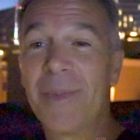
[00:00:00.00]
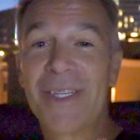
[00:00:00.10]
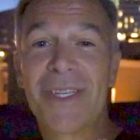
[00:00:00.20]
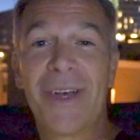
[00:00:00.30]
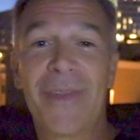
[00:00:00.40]

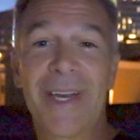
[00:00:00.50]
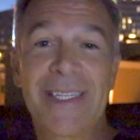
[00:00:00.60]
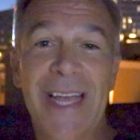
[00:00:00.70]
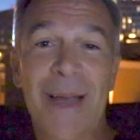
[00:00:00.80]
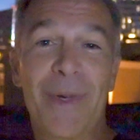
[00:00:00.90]
myself that
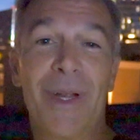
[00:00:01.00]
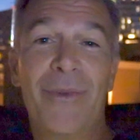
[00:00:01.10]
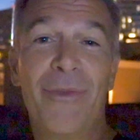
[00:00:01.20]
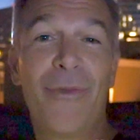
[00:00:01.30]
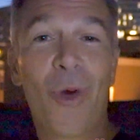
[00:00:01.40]
it's
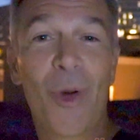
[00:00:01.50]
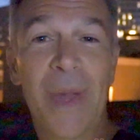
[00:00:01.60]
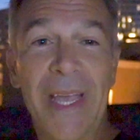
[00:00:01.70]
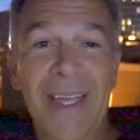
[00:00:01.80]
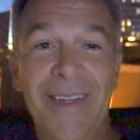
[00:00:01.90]
happening for
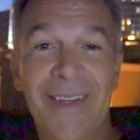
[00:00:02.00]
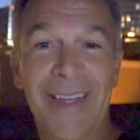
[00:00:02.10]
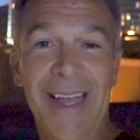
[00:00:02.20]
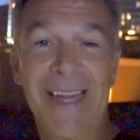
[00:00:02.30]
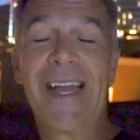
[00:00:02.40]
me
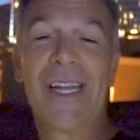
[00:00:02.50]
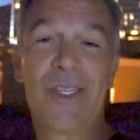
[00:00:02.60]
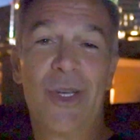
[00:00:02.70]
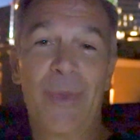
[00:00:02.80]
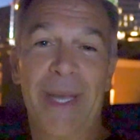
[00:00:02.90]
and not
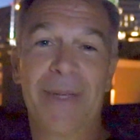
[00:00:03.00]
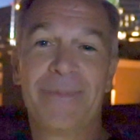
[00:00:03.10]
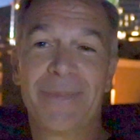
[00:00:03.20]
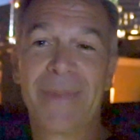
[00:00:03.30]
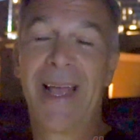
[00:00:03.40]
to me.
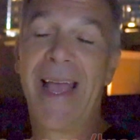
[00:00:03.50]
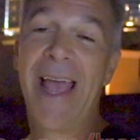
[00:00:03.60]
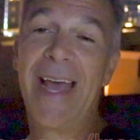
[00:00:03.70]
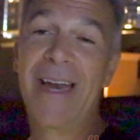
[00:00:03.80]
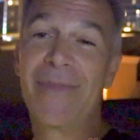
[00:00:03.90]

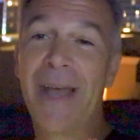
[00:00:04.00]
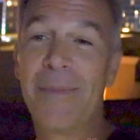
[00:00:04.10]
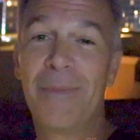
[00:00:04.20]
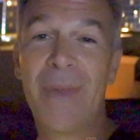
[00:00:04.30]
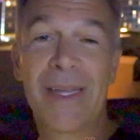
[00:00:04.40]
And if that
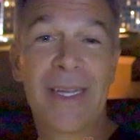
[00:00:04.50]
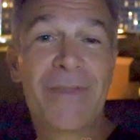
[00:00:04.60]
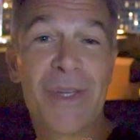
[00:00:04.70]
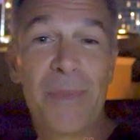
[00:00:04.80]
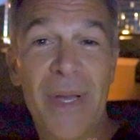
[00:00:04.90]

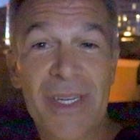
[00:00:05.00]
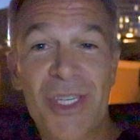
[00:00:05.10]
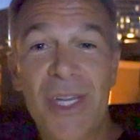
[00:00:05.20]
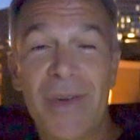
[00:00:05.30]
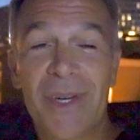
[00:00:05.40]
gives you piss
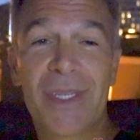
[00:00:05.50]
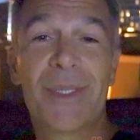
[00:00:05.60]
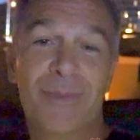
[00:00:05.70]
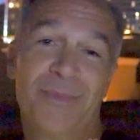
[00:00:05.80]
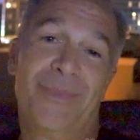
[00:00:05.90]

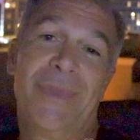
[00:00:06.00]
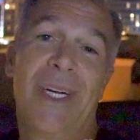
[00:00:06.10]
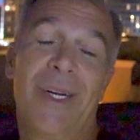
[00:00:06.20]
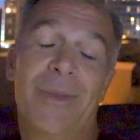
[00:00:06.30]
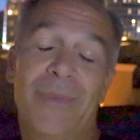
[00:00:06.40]
shivers, you
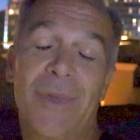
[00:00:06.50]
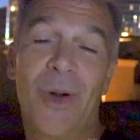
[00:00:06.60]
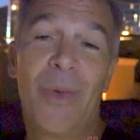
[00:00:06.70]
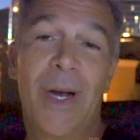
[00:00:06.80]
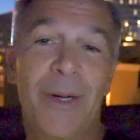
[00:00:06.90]
know,
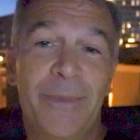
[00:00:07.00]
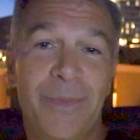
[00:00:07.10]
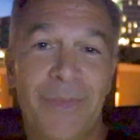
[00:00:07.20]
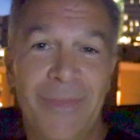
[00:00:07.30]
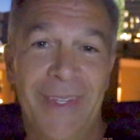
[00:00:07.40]
oh well.
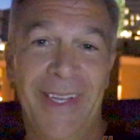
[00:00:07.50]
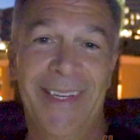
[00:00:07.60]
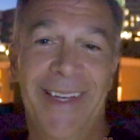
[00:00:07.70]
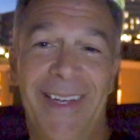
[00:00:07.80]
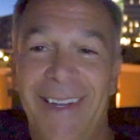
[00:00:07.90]

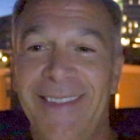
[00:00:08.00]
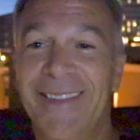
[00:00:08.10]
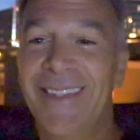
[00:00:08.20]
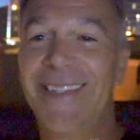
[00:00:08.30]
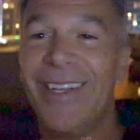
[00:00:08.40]

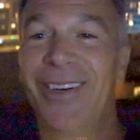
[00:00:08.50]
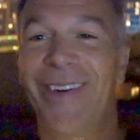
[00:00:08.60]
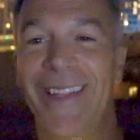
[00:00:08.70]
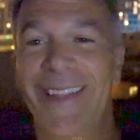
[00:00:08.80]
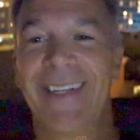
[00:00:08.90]
Deal
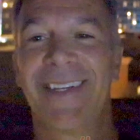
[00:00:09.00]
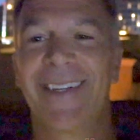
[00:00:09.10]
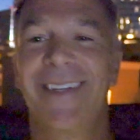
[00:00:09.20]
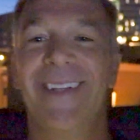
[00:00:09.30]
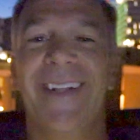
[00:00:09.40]
with
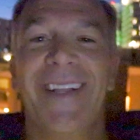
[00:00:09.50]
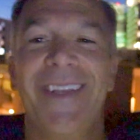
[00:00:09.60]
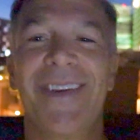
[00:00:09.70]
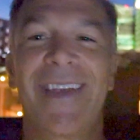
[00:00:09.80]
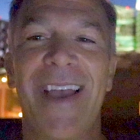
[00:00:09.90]

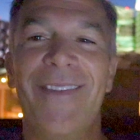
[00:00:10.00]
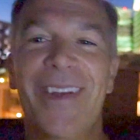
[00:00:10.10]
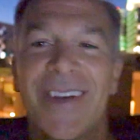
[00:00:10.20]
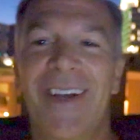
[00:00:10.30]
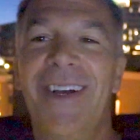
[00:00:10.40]
it. You came
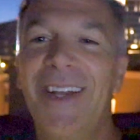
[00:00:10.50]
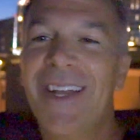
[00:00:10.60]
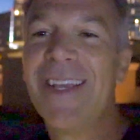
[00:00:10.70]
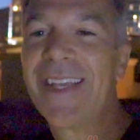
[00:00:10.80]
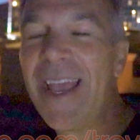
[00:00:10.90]
here
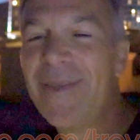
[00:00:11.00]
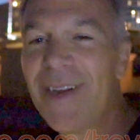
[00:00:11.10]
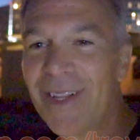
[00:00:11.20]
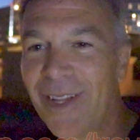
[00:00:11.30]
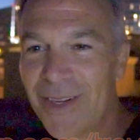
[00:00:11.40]

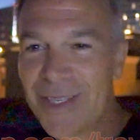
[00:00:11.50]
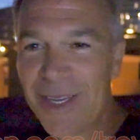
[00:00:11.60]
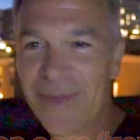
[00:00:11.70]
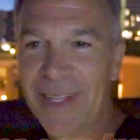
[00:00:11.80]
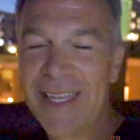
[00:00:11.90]
to learn
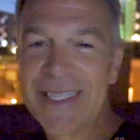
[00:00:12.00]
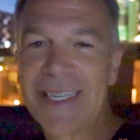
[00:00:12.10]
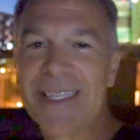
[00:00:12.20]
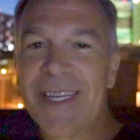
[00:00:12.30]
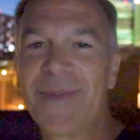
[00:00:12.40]
something. This
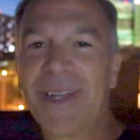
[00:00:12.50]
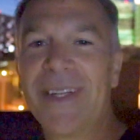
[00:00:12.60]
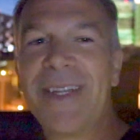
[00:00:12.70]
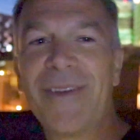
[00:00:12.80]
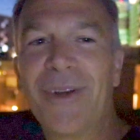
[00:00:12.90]
is
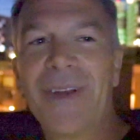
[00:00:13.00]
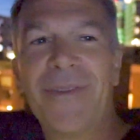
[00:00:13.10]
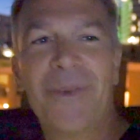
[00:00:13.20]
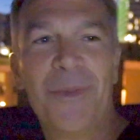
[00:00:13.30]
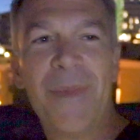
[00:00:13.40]
something different
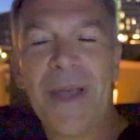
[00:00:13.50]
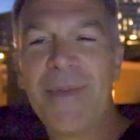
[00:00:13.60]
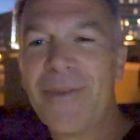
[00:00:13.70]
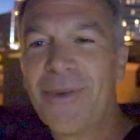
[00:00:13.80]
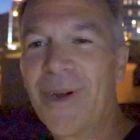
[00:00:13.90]

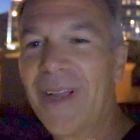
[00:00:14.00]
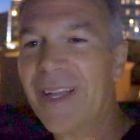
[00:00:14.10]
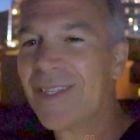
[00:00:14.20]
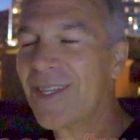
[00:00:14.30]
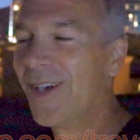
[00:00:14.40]
maybe for you,
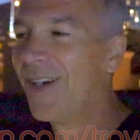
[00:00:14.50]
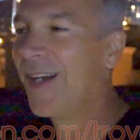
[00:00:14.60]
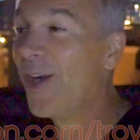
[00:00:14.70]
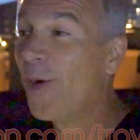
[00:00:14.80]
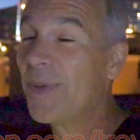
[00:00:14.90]
and so
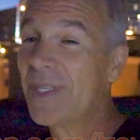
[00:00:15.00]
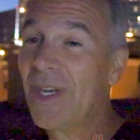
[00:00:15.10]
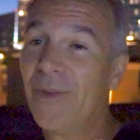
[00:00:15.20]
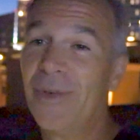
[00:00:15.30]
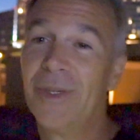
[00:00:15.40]
I hope it's
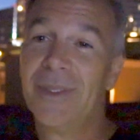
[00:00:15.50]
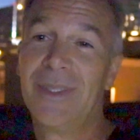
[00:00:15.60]
helpful.